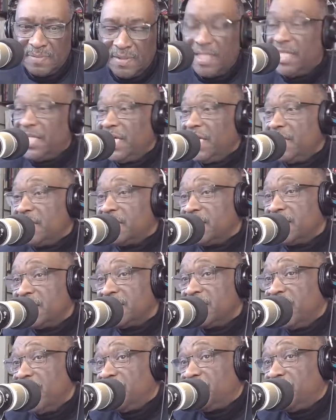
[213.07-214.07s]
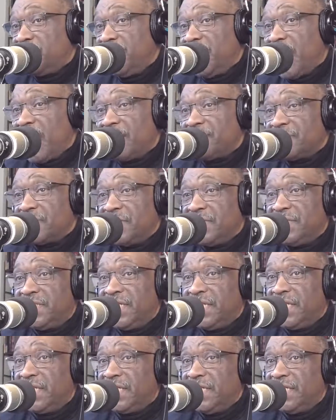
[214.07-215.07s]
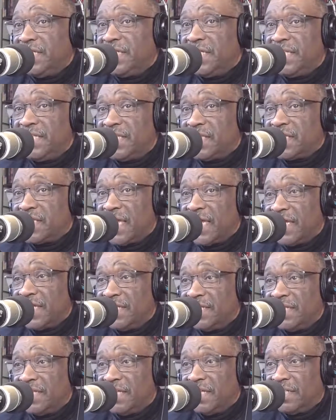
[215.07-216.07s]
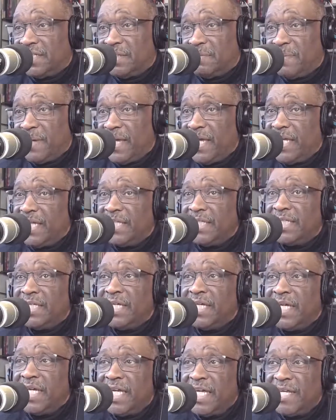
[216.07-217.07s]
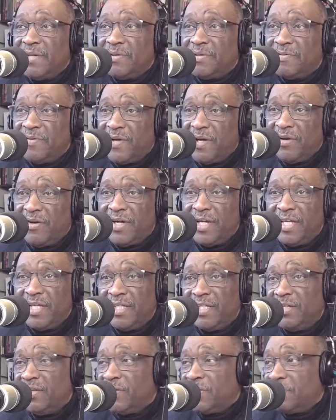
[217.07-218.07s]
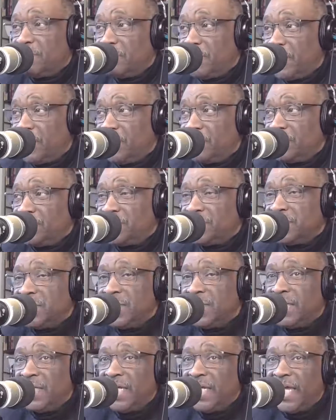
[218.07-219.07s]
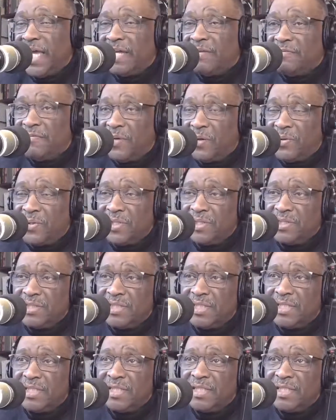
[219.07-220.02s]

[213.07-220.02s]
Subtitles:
It is in his nature. He obviously did it. He did the second debate. He was very, composed and focused.